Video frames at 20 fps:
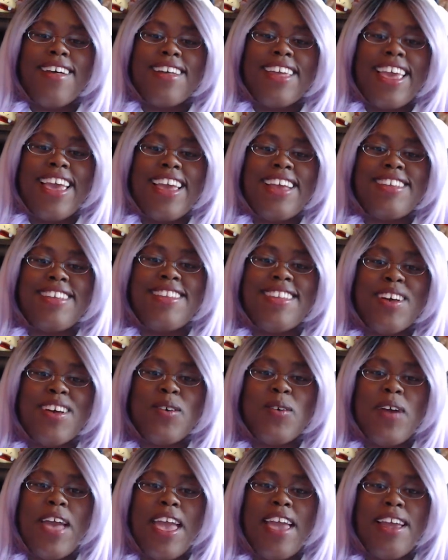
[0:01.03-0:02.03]
Okay,
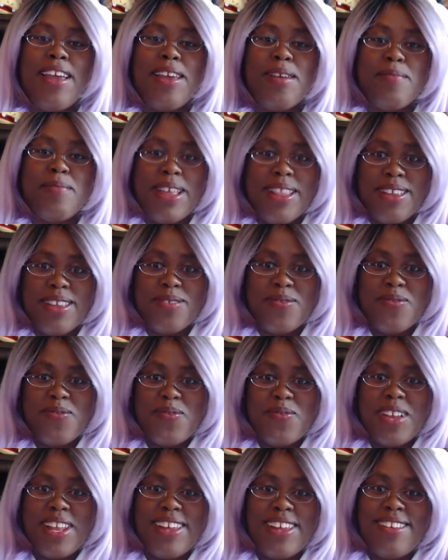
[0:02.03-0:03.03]
so hey, my little
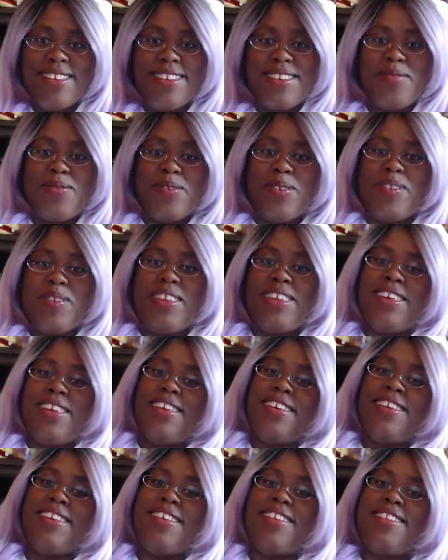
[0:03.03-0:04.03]
frilly
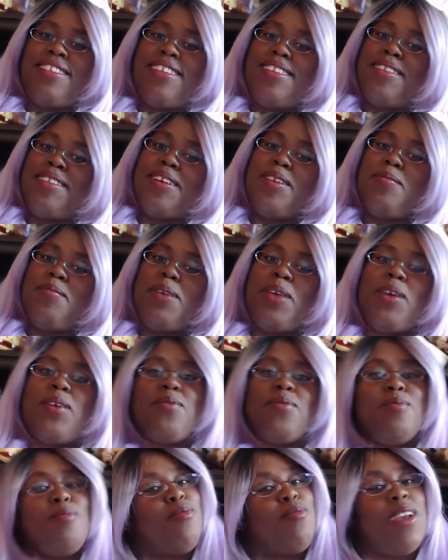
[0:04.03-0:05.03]
devotees, it's gonna be a
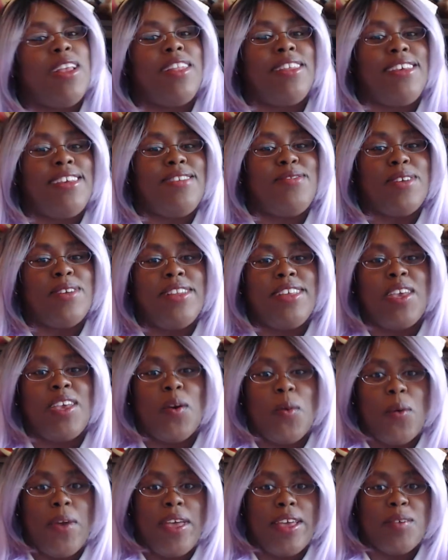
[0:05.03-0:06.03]
really, really
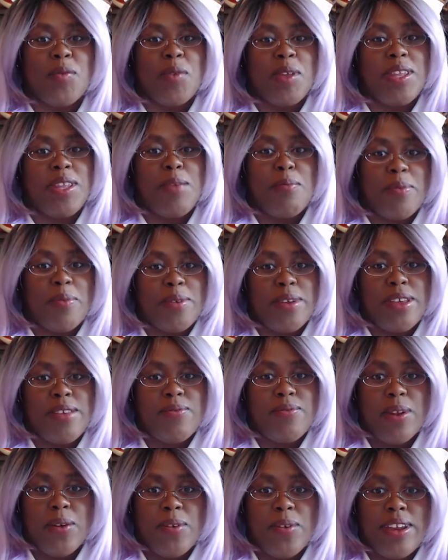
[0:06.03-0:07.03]
quick, really brief
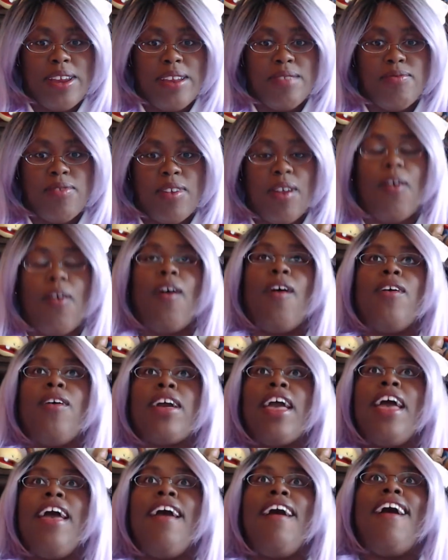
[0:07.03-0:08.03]
Lolita vlog.
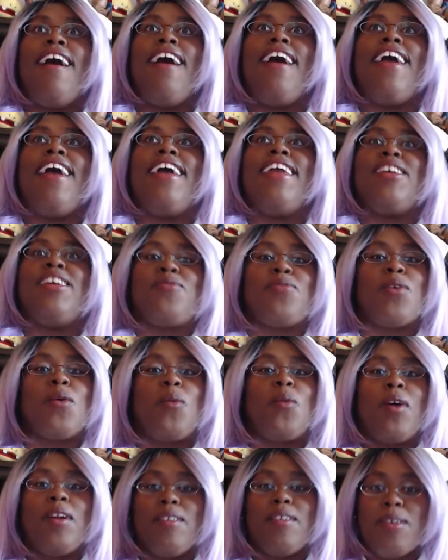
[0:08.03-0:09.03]
And if you're
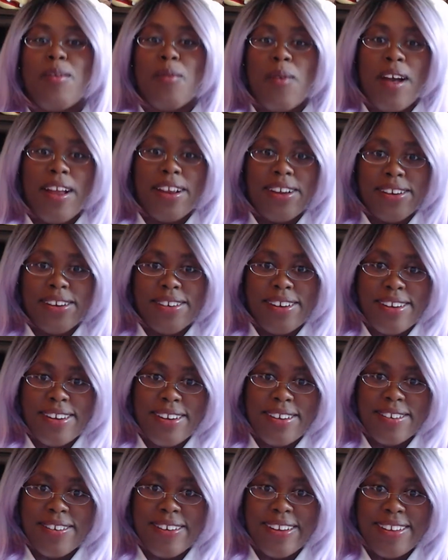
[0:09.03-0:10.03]
wondering why you're
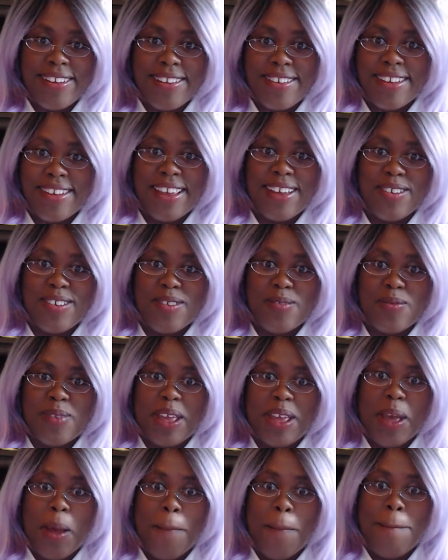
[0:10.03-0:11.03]
hearing the sound of
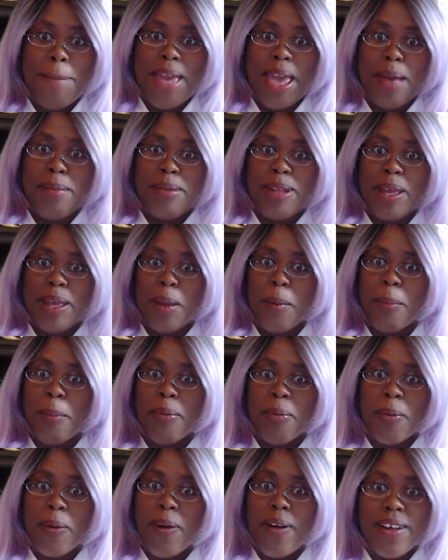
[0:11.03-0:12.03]
like a babbling
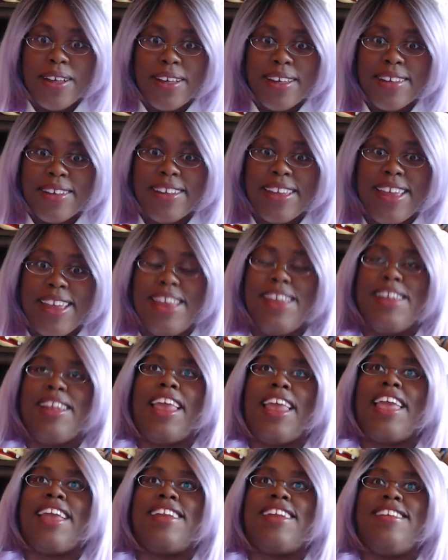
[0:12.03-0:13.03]
brook and
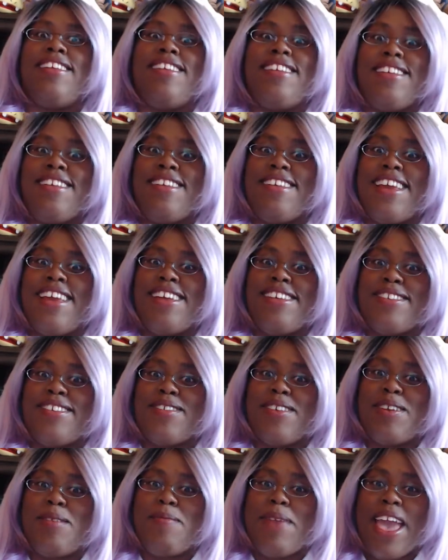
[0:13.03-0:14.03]
like nature
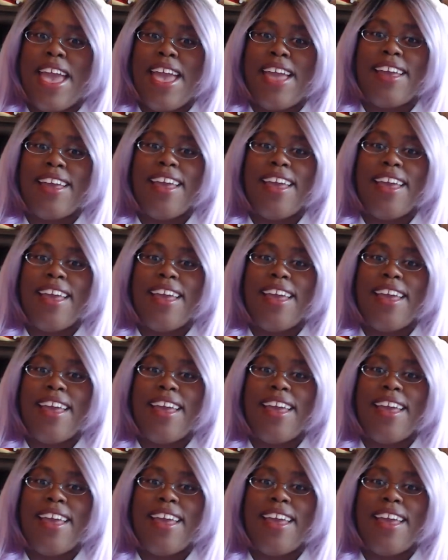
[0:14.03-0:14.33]
in the back,